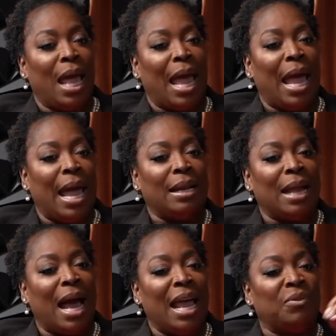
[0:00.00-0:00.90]
And
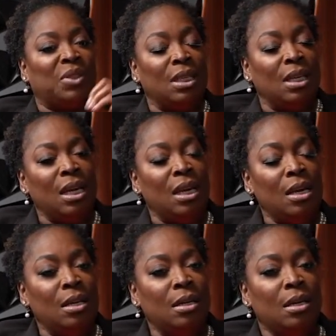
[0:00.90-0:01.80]
I have
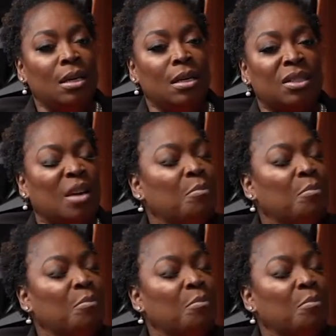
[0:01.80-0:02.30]
seen some